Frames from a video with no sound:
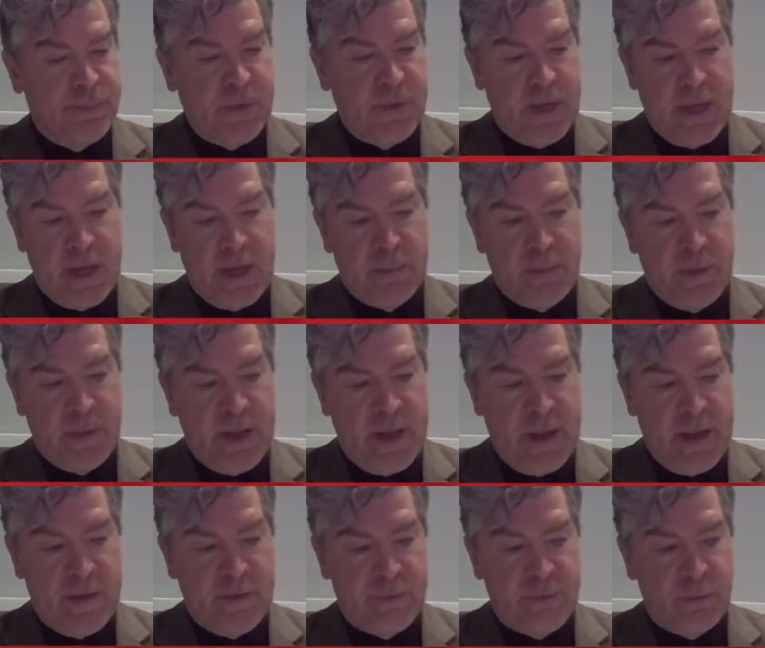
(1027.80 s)

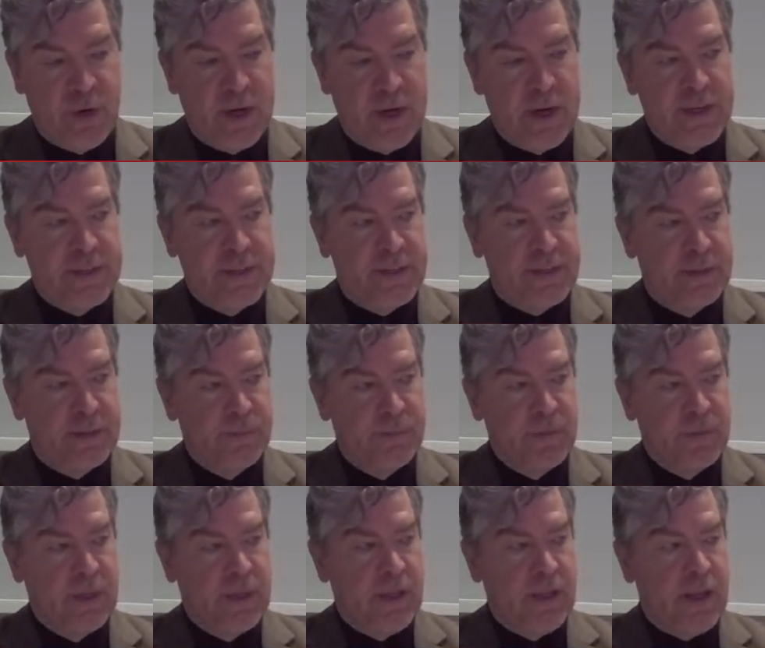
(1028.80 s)
have raised
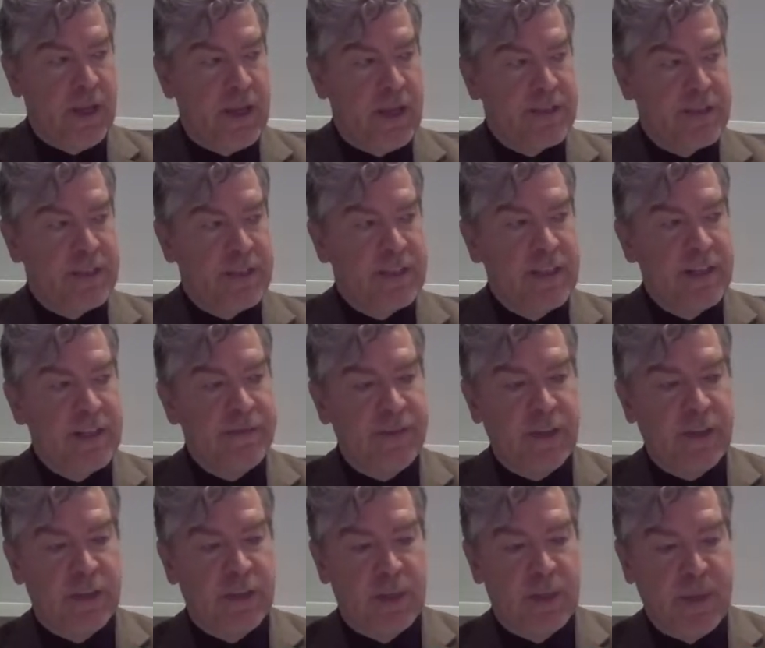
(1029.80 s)

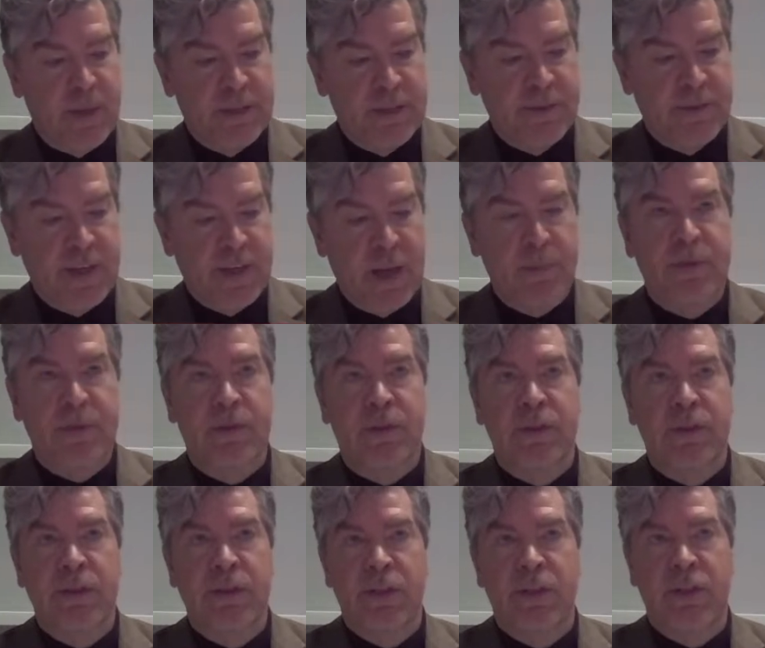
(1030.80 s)
significant amounts of
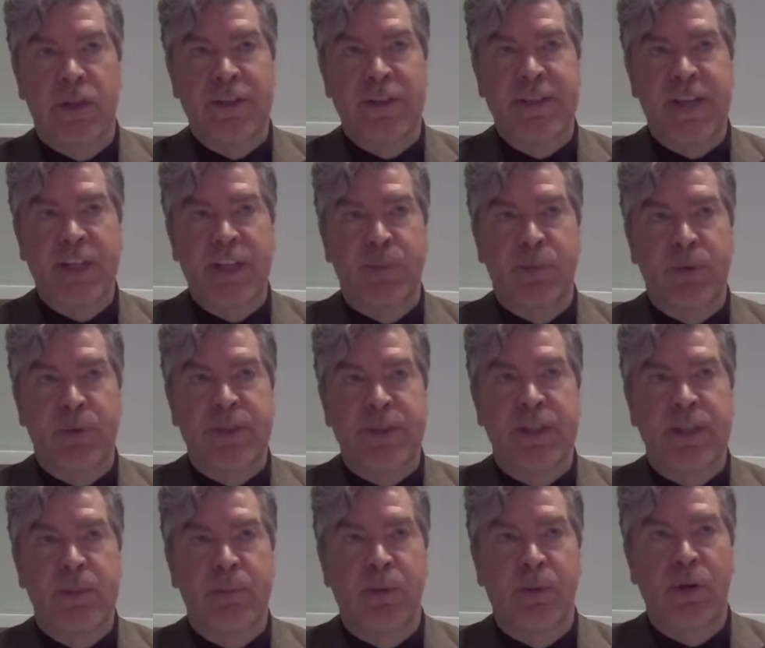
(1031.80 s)
capital and are desperate to
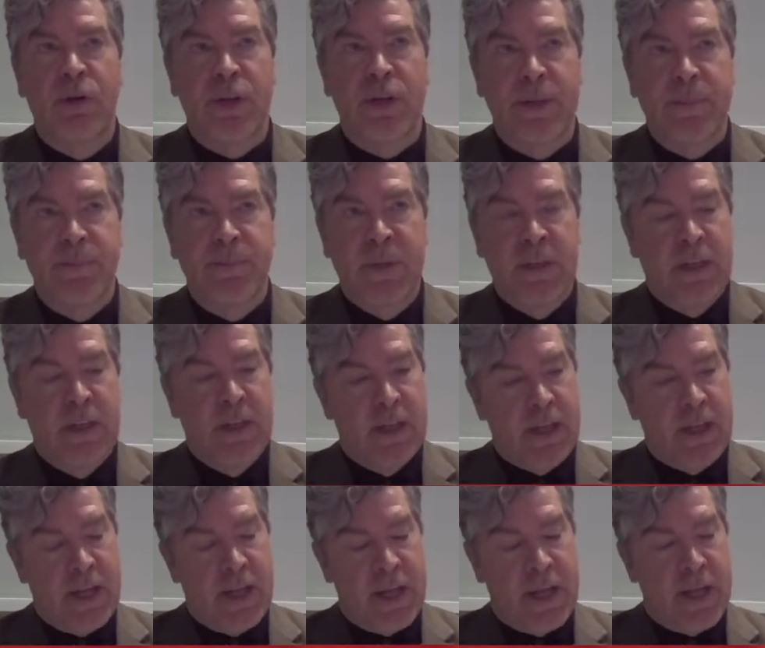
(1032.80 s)
deploy.
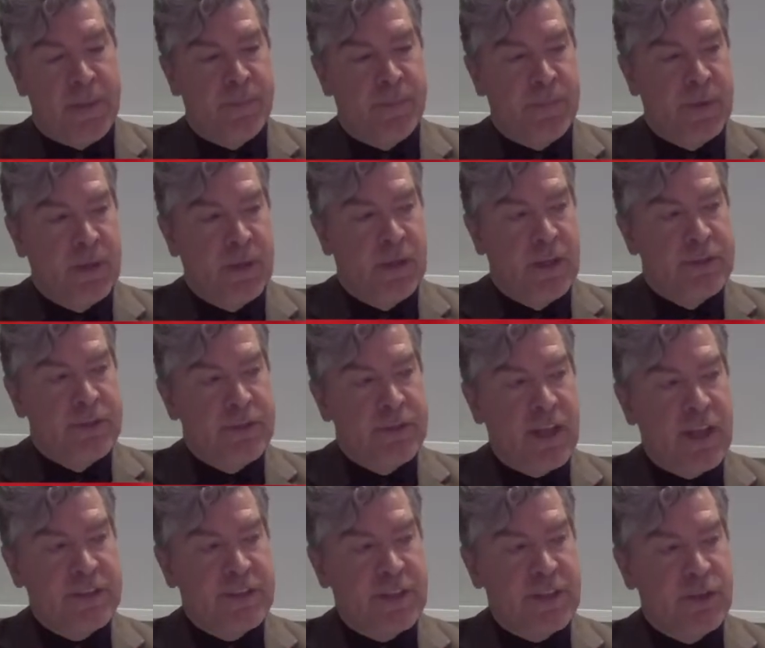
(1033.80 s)
So
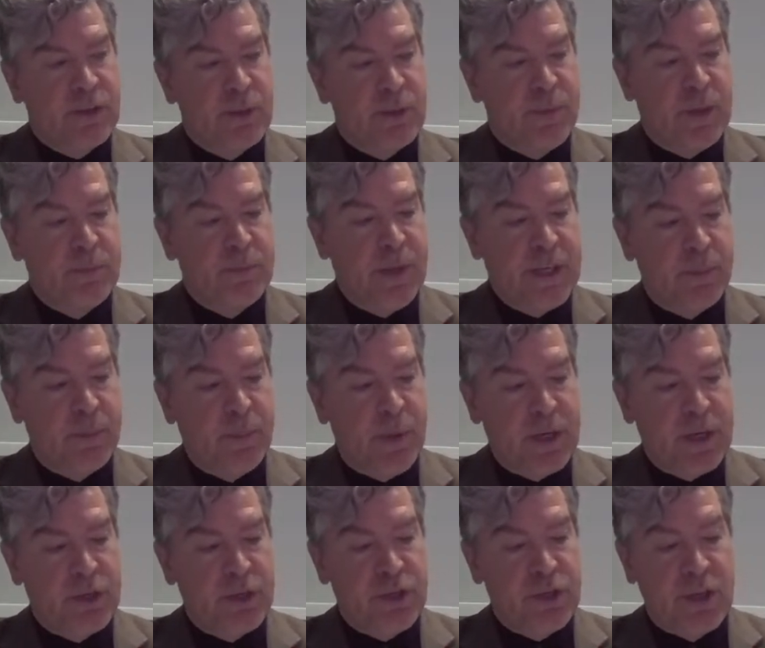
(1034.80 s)
that's the sort of the bigger
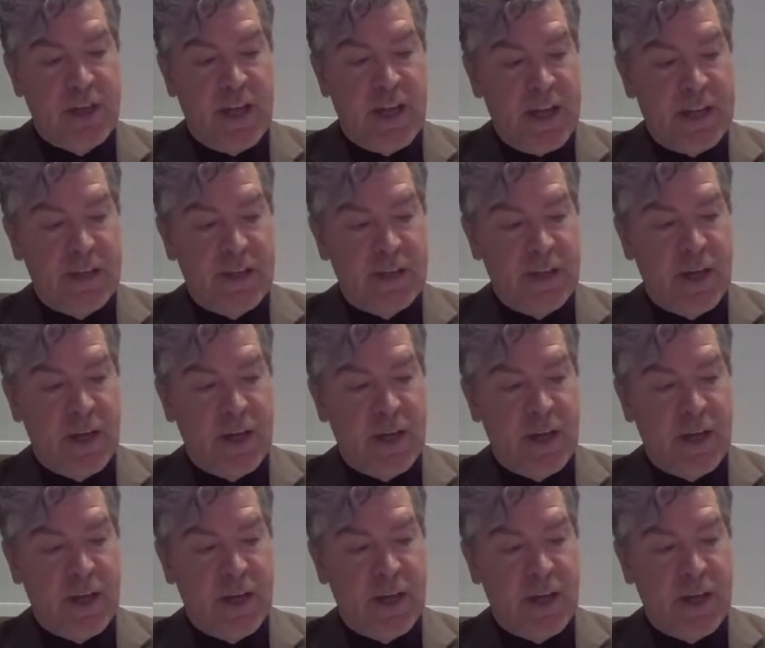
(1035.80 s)
picture. And